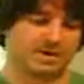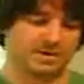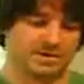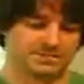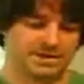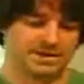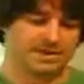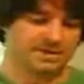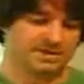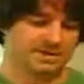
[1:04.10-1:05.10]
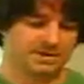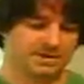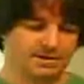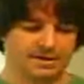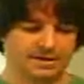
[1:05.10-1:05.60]
one piece,
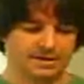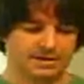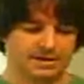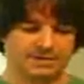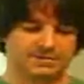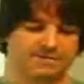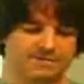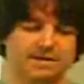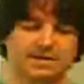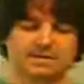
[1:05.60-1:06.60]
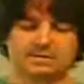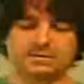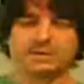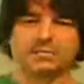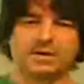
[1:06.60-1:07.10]
and then I've just got a
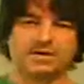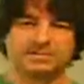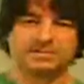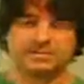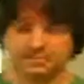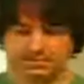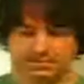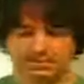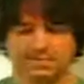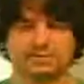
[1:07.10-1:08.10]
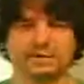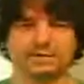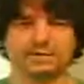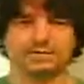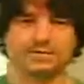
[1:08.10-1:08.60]
brace in there
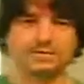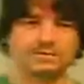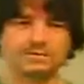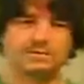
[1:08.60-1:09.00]
for the other 2